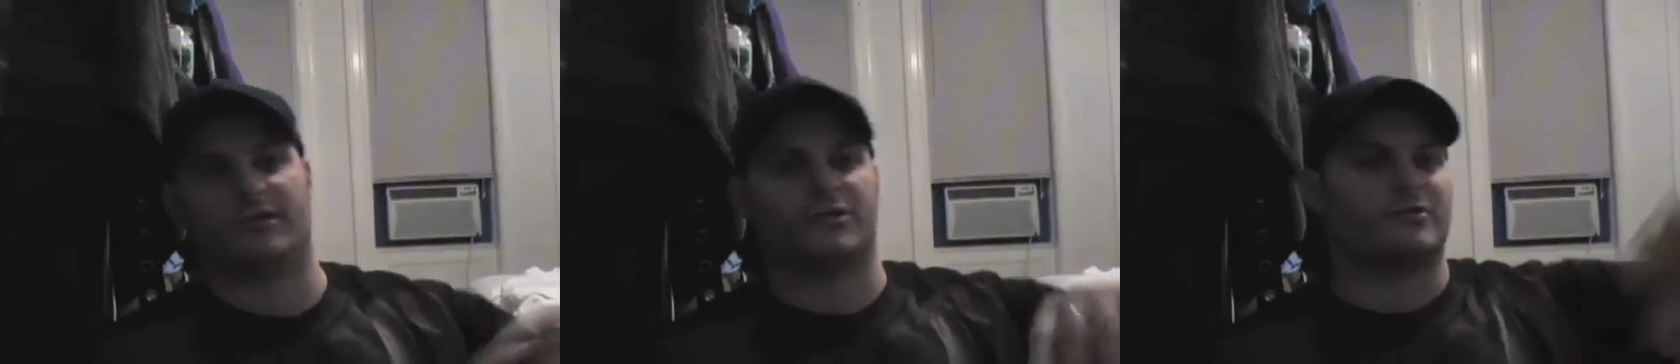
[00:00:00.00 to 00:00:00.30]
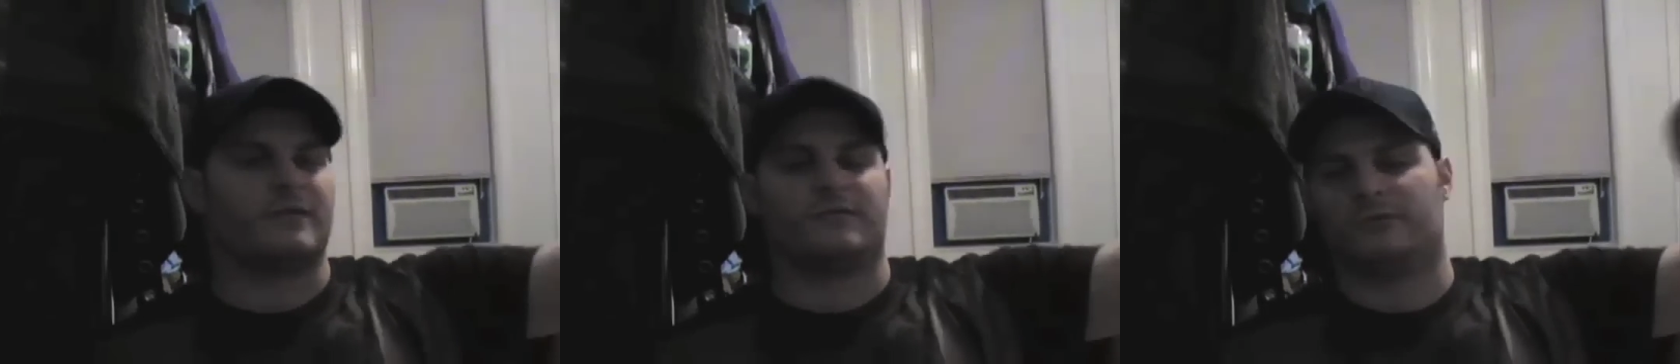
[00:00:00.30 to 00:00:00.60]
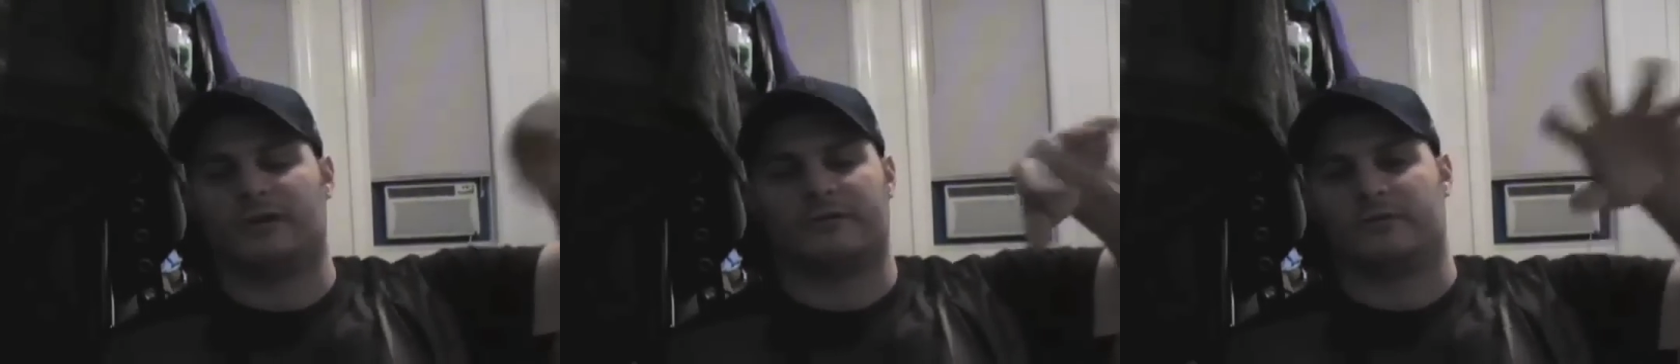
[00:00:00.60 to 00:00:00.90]
you can travel
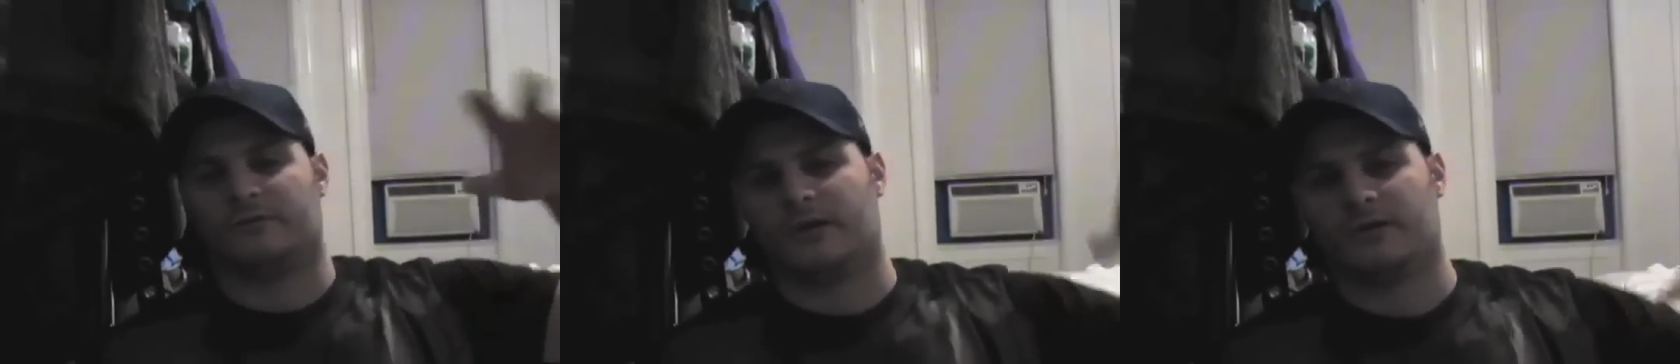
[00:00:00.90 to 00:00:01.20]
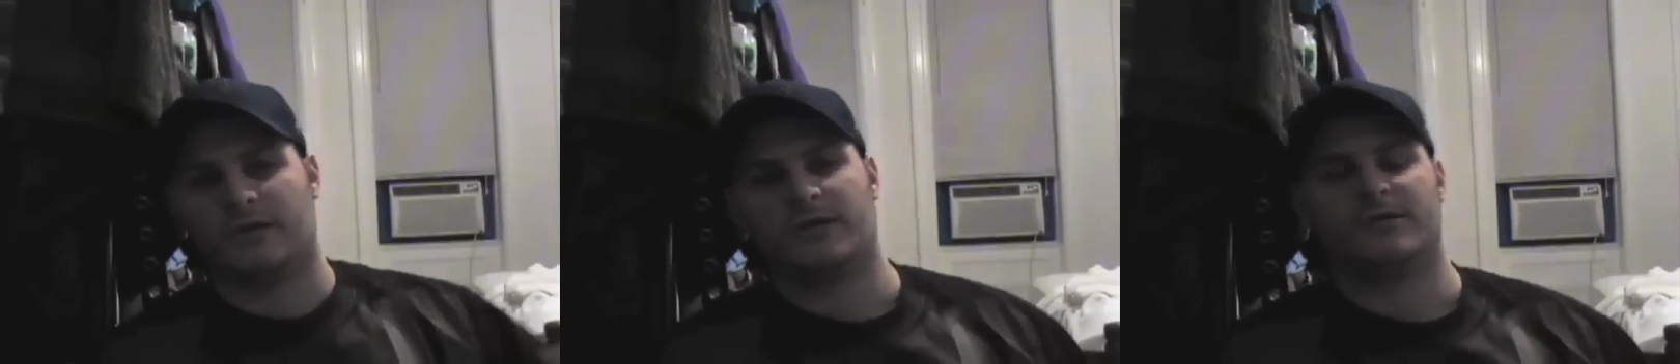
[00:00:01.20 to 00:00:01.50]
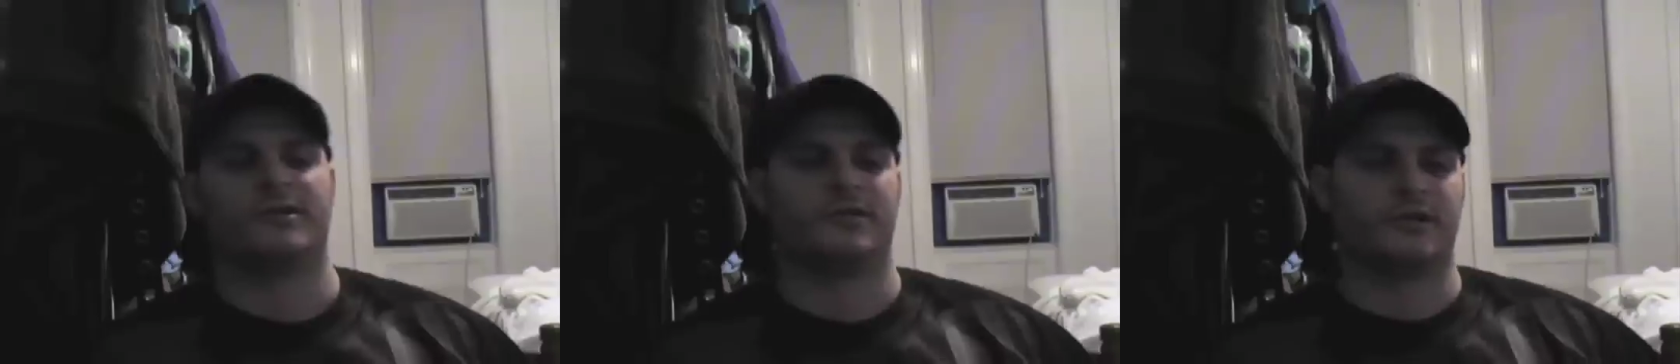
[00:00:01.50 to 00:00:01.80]
wherever you want.
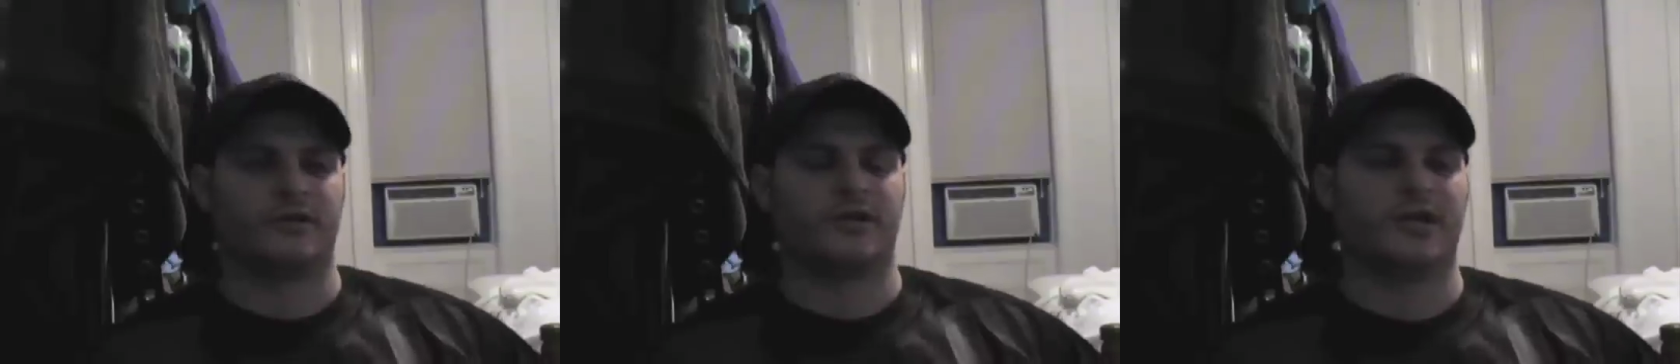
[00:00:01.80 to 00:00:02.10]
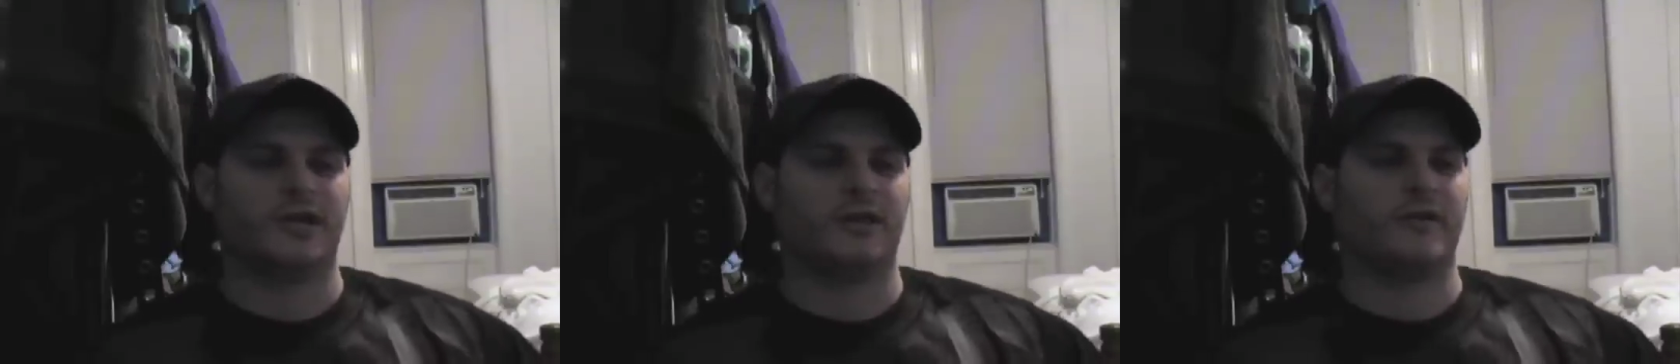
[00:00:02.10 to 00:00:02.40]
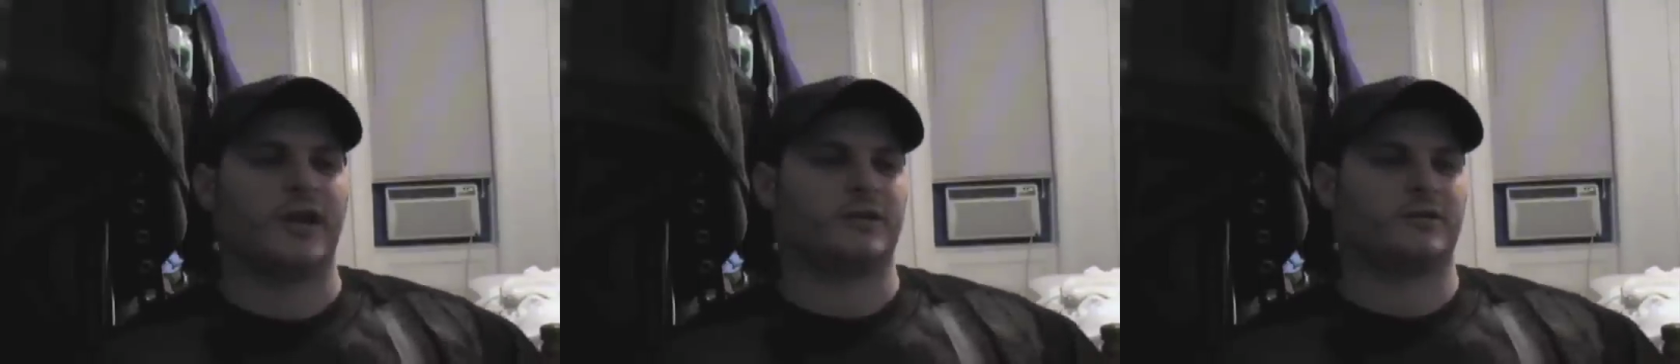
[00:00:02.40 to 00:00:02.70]
There's another key
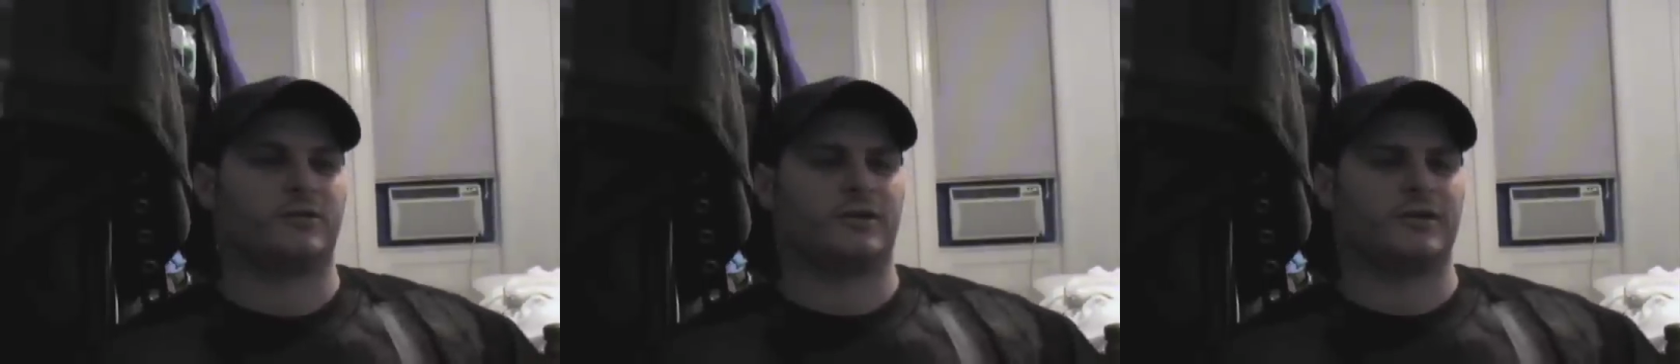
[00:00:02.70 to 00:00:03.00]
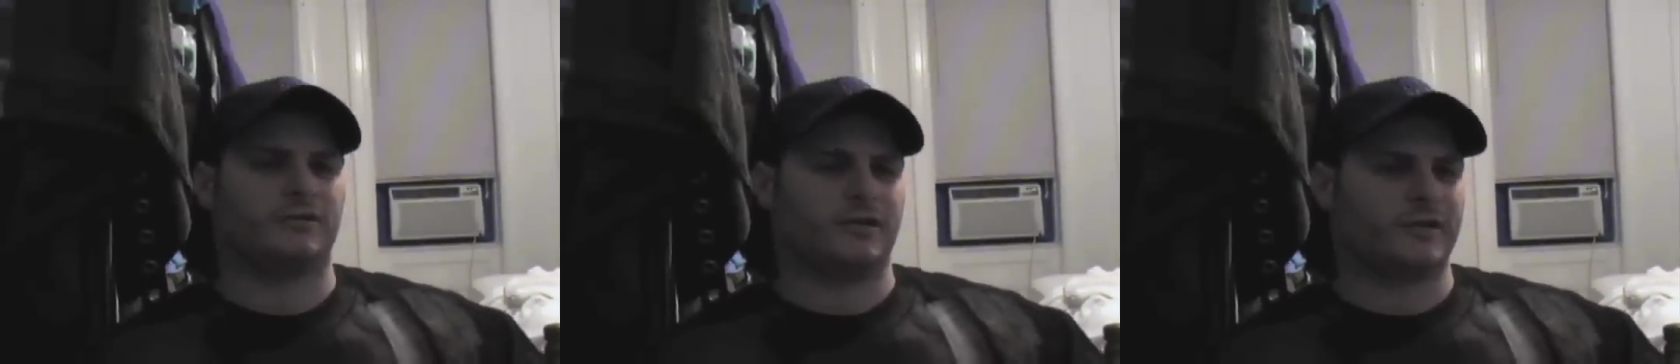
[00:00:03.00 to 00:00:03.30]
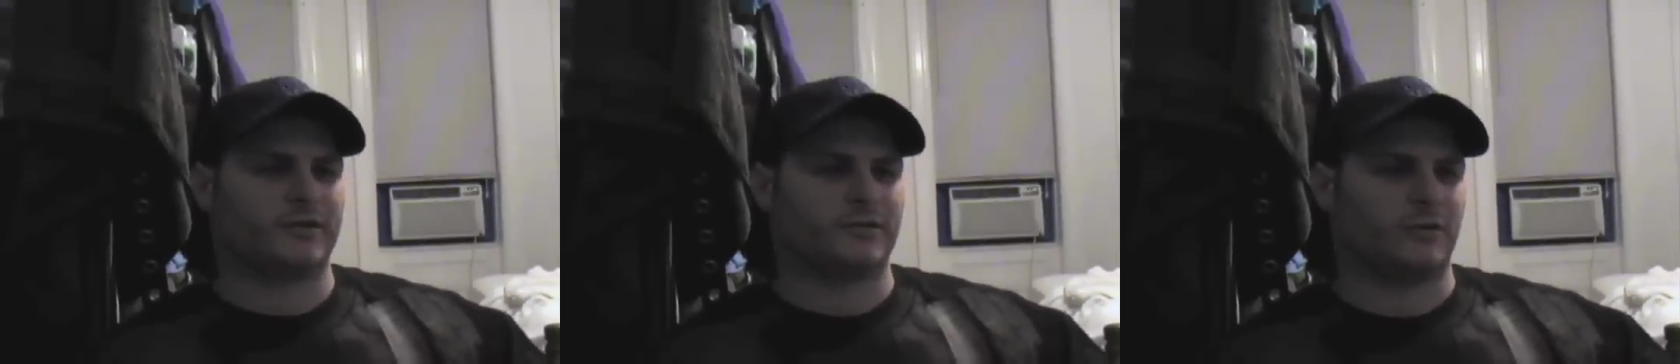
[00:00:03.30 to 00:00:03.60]
that it's called. I
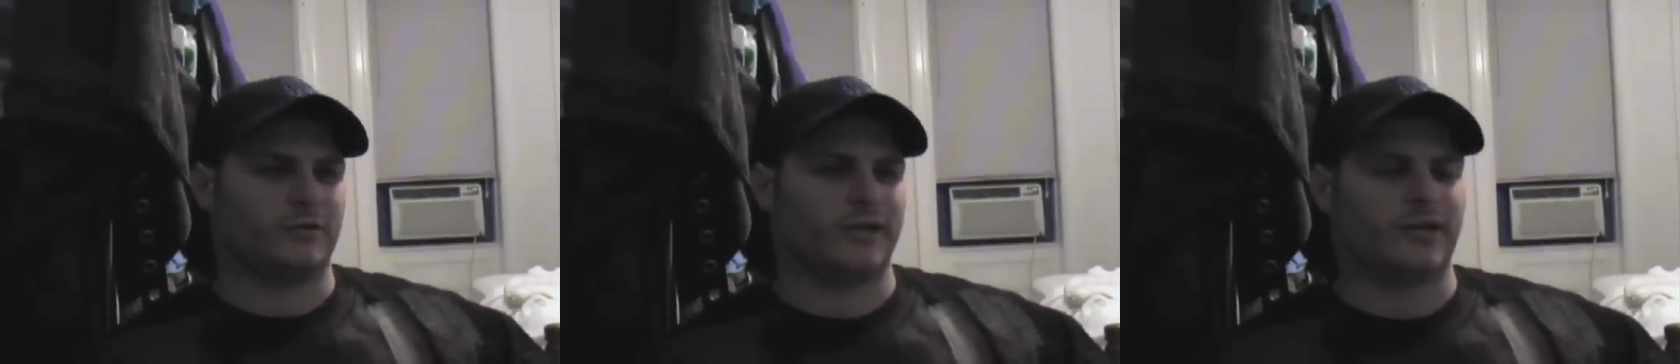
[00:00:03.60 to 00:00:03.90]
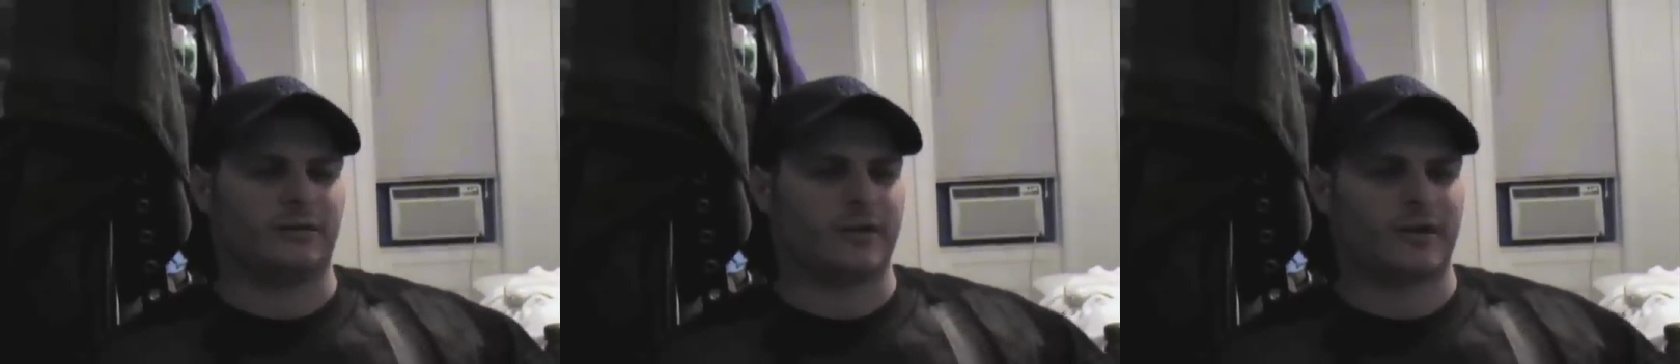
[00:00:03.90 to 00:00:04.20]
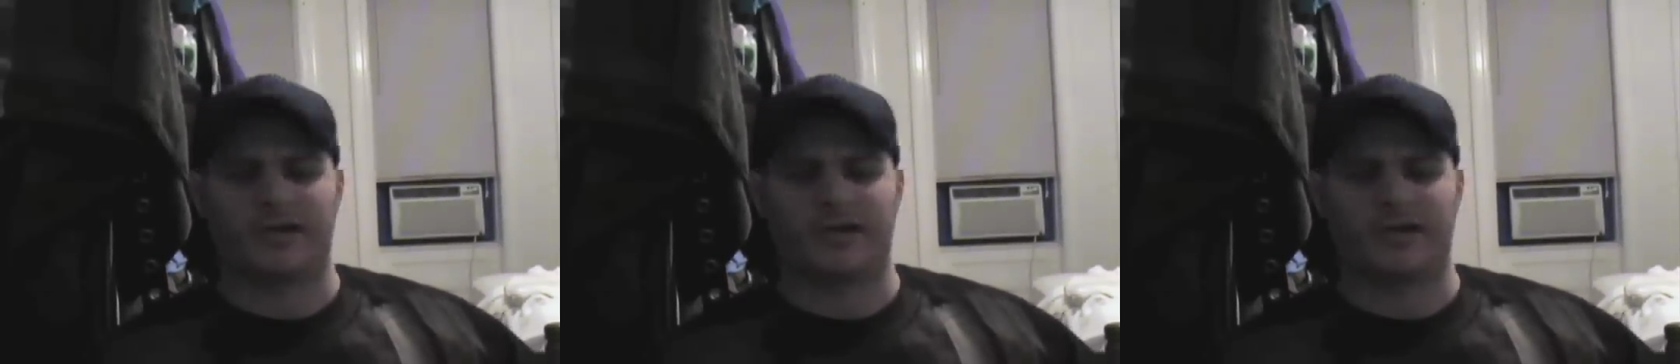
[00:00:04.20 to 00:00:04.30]
think it's called the Anywhere